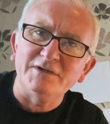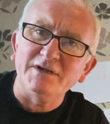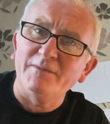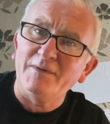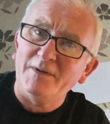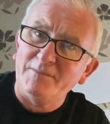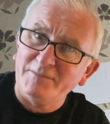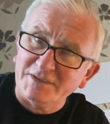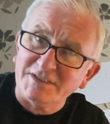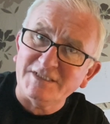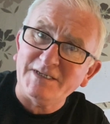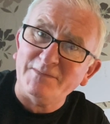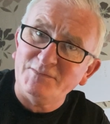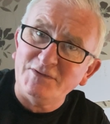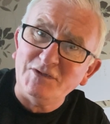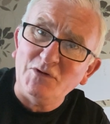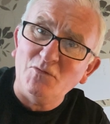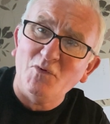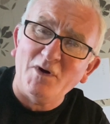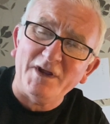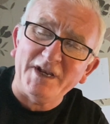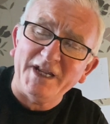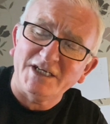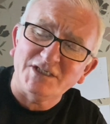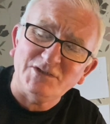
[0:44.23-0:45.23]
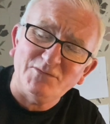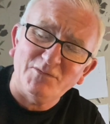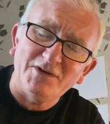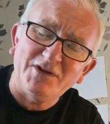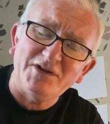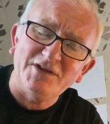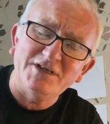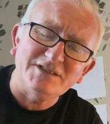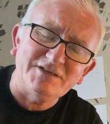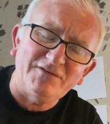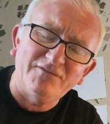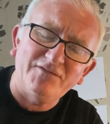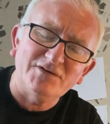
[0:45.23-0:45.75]
I remember 71, actually, one of the
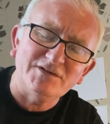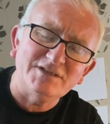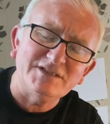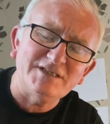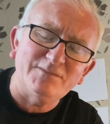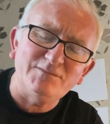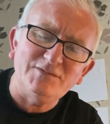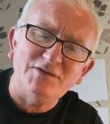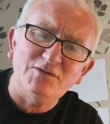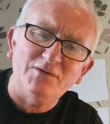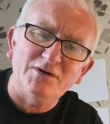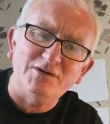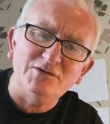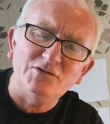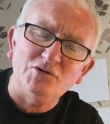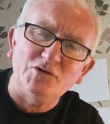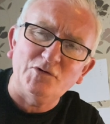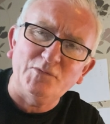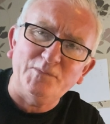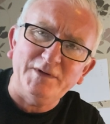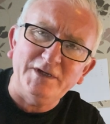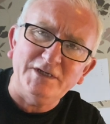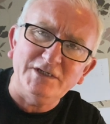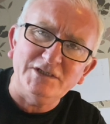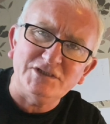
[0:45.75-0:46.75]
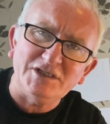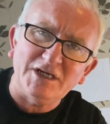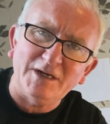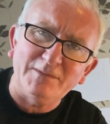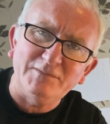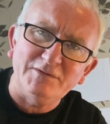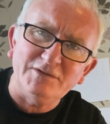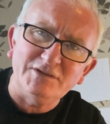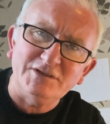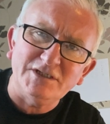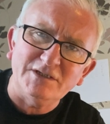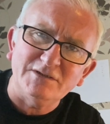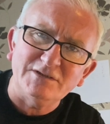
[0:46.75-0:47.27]
things that first 71 European
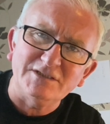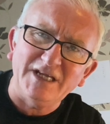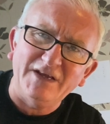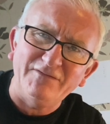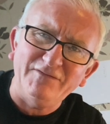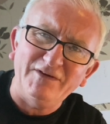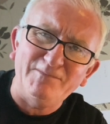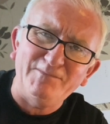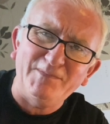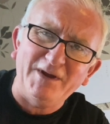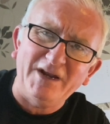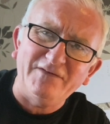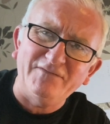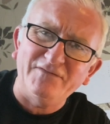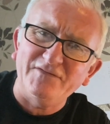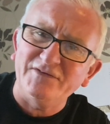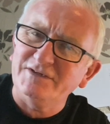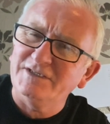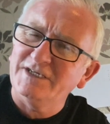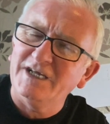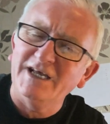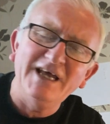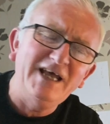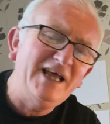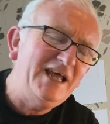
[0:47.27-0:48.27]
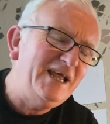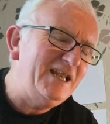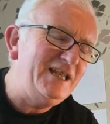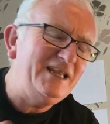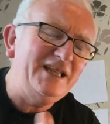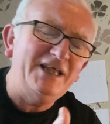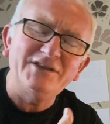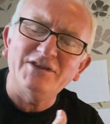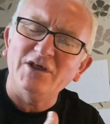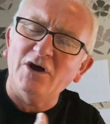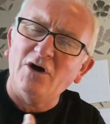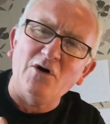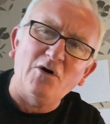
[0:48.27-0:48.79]
Championships, David Bedford
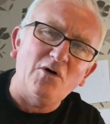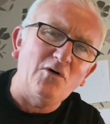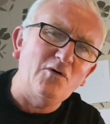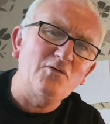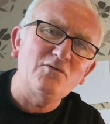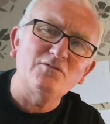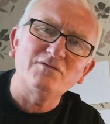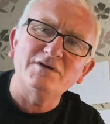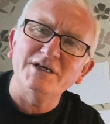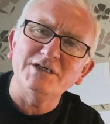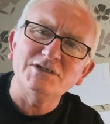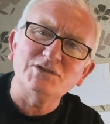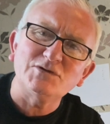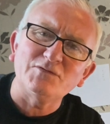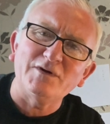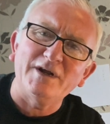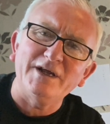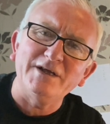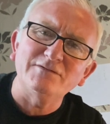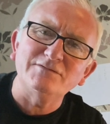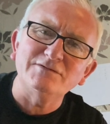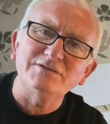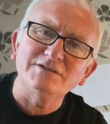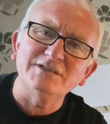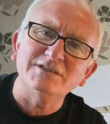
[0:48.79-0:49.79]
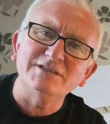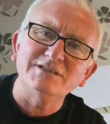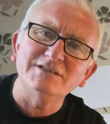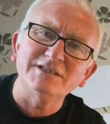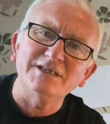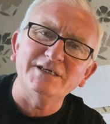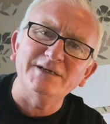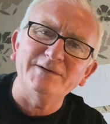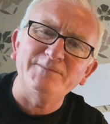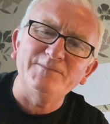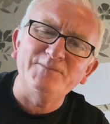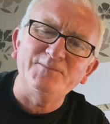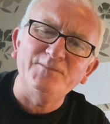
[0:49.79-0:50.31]
led the whole race round and
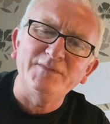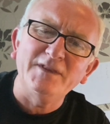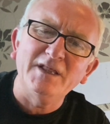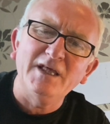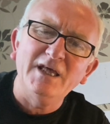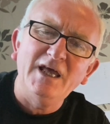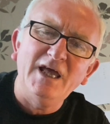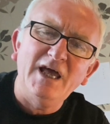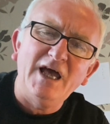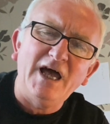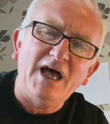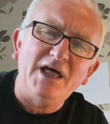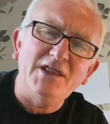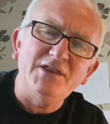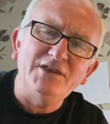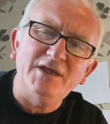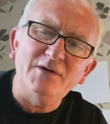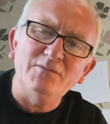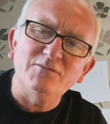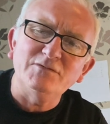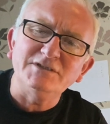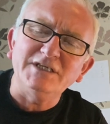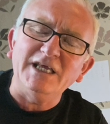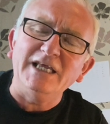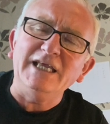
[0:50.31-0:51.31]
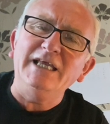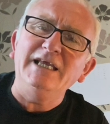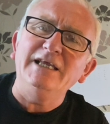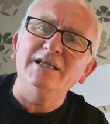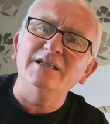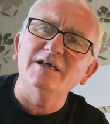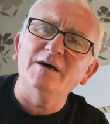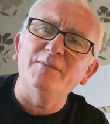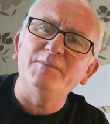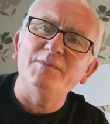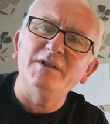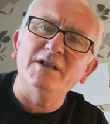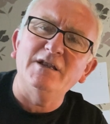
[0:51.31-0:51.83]
um, and then was eaten
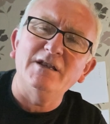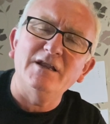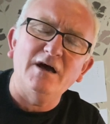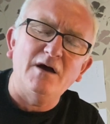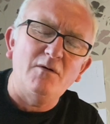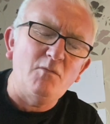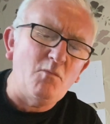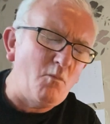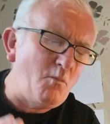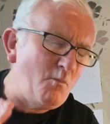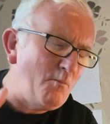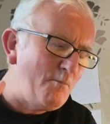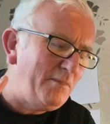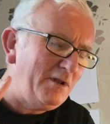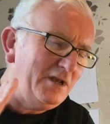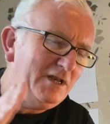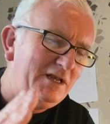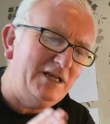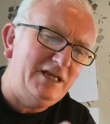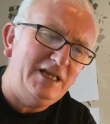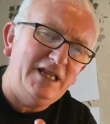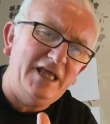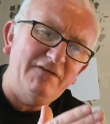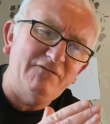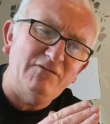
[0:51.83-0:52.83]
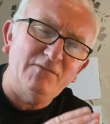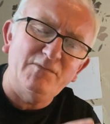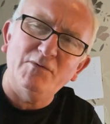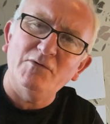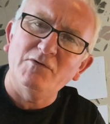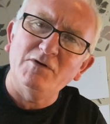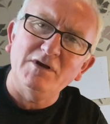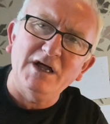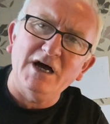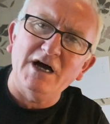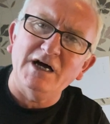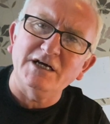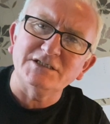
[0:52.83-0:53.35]
up in an unbelievable
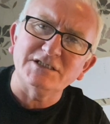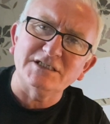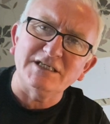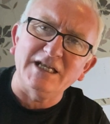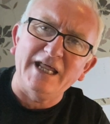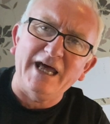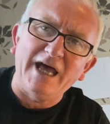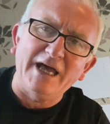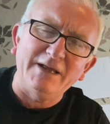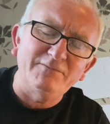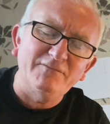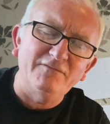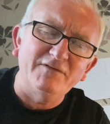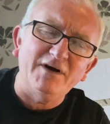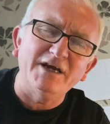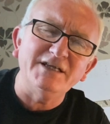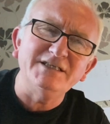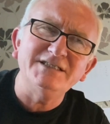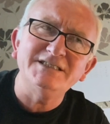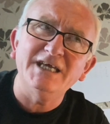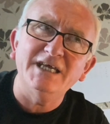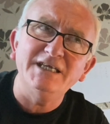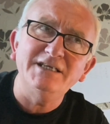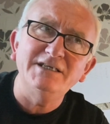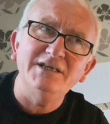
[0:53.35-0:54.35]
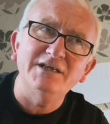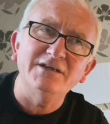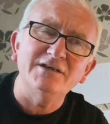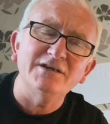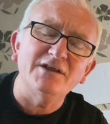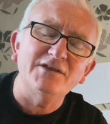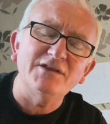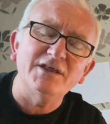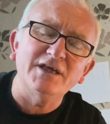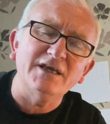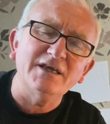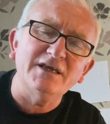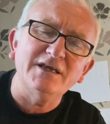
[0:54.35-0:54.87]
last lap by Tenyon, I
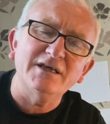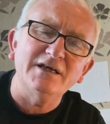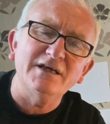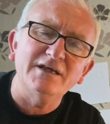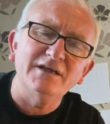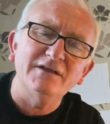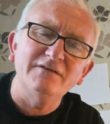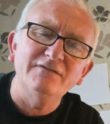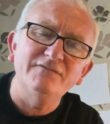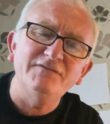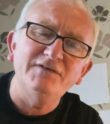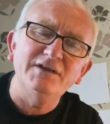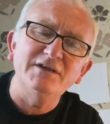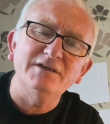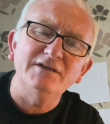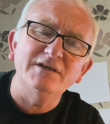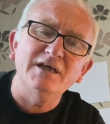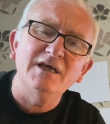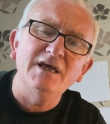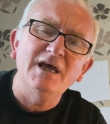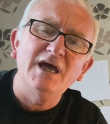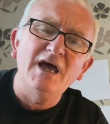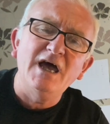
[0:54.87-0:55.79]
think, uh, the Finn.